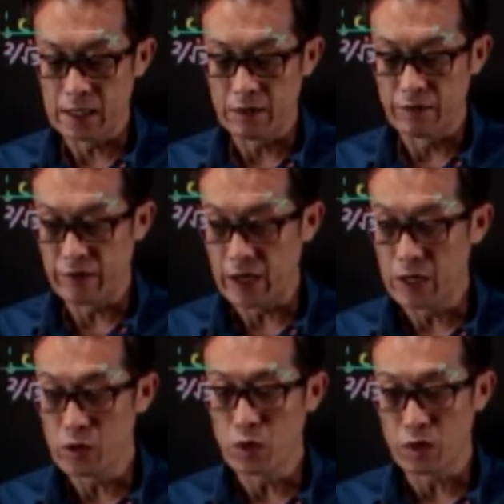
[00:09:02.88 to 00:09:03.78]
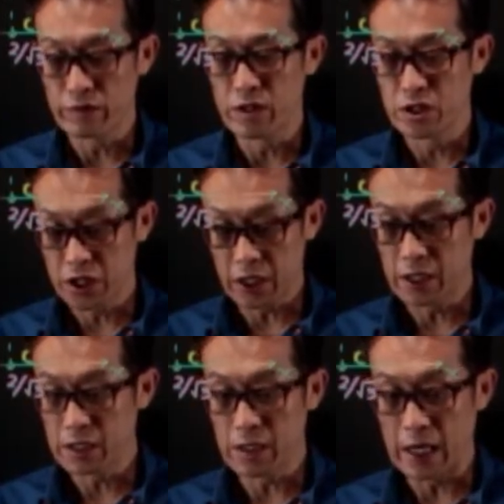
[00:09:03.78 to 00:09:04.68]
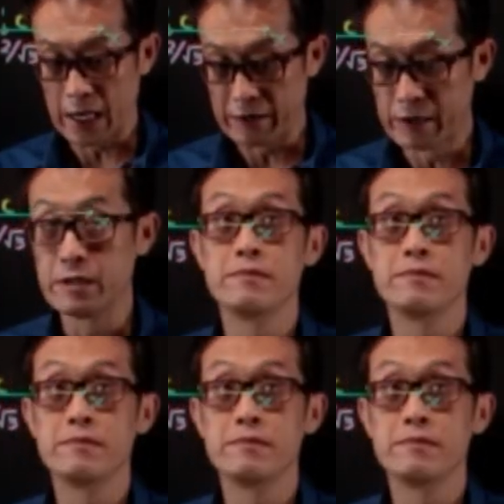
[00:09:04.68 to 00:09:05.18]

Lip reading: value of the shaded area.